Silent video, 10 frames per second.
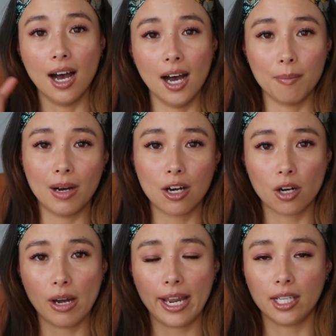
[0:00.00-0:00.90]
I'll
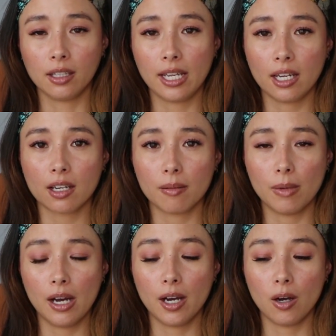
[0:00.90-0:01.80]
go ahead and link
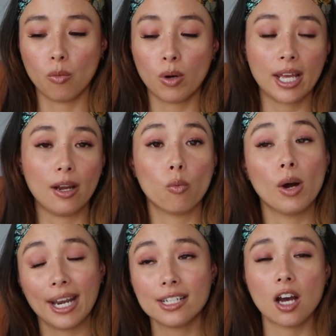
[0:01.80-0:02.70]

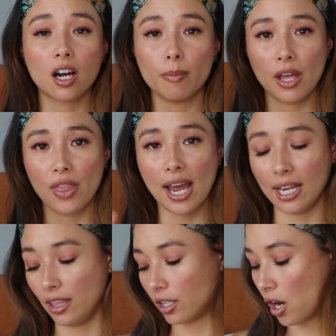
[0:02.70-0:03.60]
when I talk about
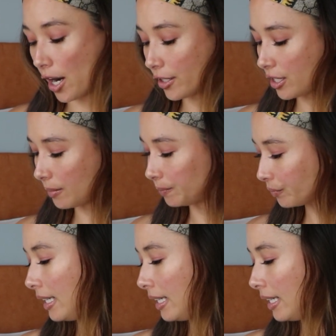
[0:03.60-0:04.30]
that in the cards.